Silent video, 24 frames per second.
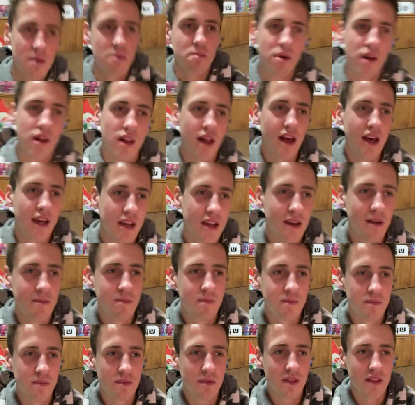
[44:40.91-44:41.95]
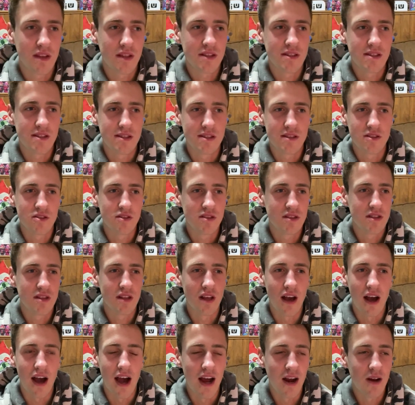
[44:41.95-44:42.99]
but like
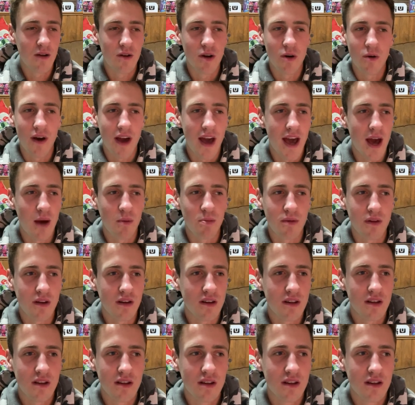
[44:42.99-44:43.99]
I don't know what happened.